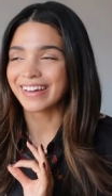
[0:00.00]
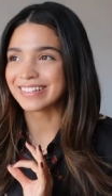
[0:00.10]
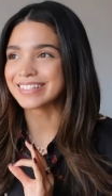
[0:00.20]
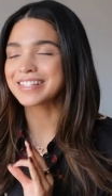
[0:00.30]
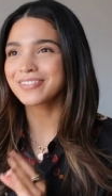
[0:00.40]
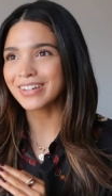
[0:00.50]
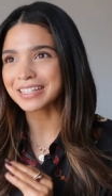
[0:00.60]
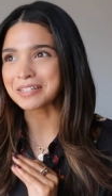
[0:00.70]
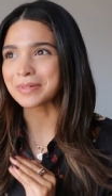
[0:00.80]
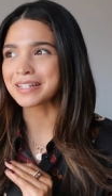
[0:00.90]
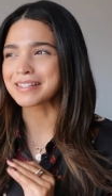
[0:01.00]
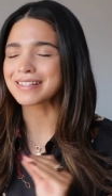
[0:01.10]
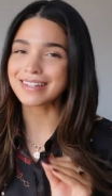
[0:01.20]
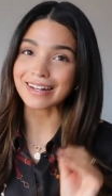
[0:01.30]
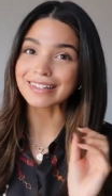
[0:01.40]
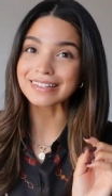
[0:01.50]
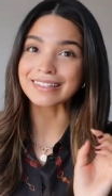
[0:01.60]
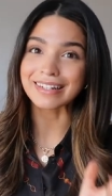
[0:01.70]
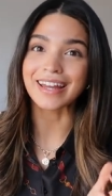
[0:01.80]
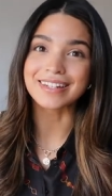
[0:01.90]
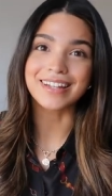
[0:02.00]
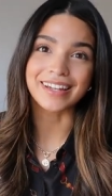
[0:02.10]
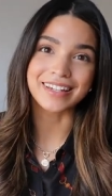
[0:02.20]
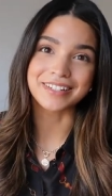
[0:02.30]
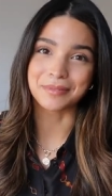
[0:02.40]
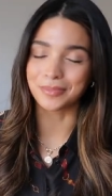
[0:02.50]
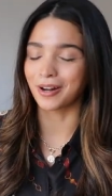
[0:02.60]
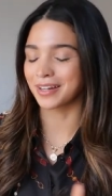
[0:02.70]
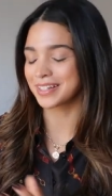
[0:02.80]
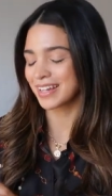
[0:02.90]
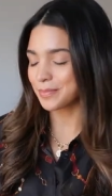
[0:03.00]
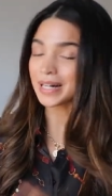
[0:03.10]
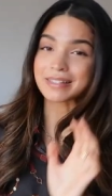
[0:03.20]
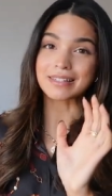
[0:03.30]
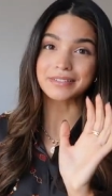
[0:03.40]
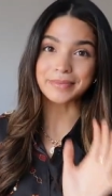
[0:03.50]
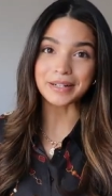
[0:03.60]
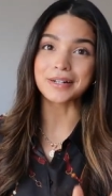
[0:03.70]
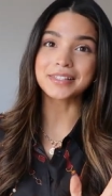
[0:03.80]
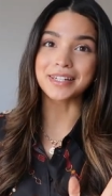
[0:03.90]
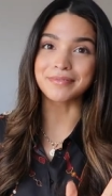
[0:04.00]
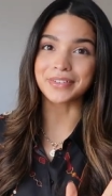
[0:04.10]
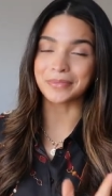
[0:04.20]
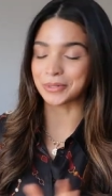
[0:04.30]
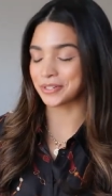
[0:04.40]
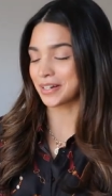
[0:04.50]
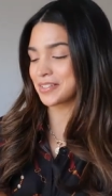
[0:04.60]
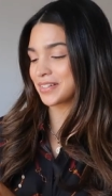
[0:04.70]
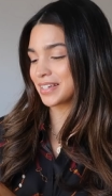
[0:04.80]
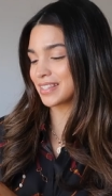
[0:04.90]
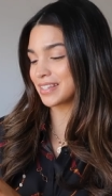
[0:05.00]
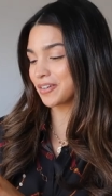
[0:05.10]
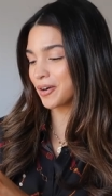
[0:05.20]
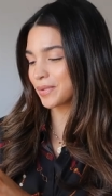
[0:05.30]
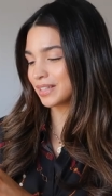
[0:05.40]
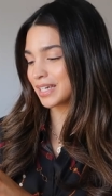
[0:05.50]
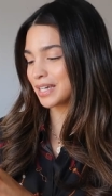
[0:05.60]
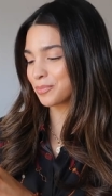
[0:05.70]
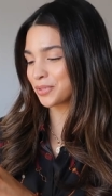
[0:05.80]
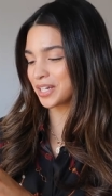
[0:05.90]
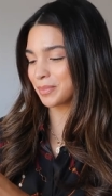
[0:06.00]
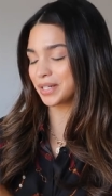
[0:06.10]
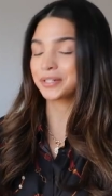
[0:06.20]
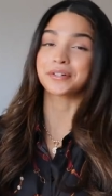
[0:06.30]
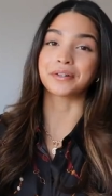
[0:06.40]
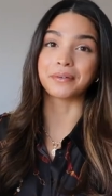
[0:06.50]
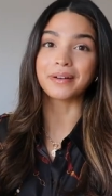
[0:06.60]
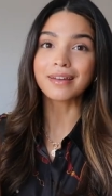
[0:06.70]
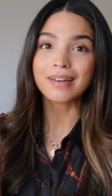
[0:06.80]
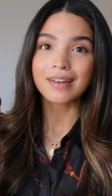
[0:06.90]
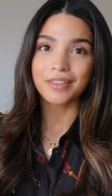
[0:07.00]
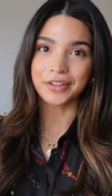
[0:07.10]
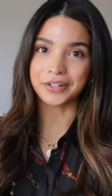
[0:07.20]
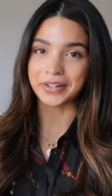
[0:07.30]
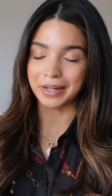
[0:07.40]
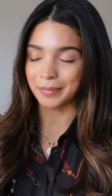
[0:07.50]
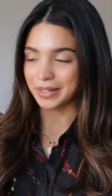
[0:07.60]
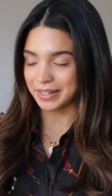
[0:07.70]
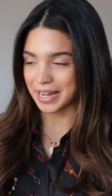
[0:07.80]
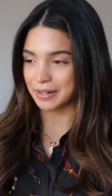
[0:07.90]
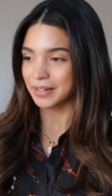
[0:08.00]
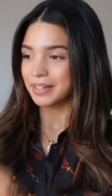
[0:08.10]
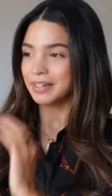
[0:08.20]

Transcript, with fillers: and it's funny because it's technically an anti-aging product. But my all-time favorite moisturizer is the Caudalie Premier Cru The Cream. Now,